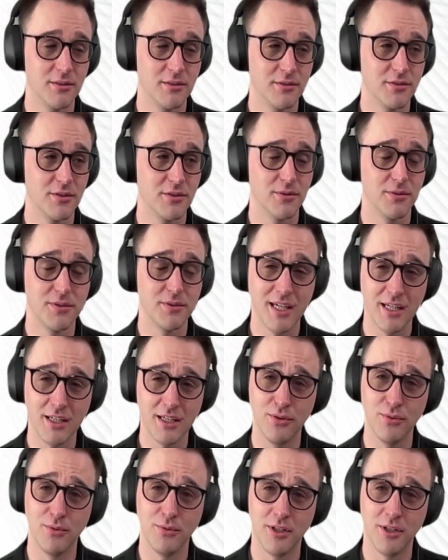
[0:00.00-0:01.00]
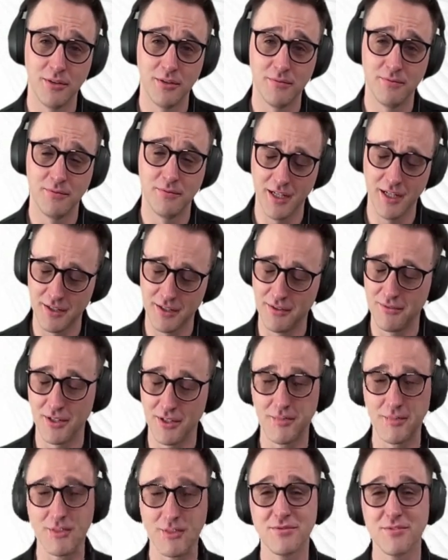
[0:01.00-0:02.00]
So thank you all very, very
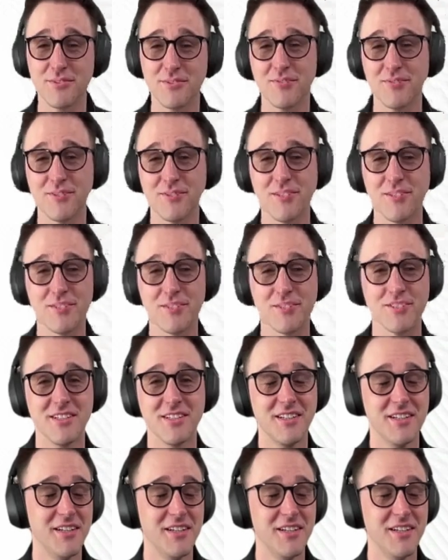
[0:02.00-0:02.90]
much for the invitation.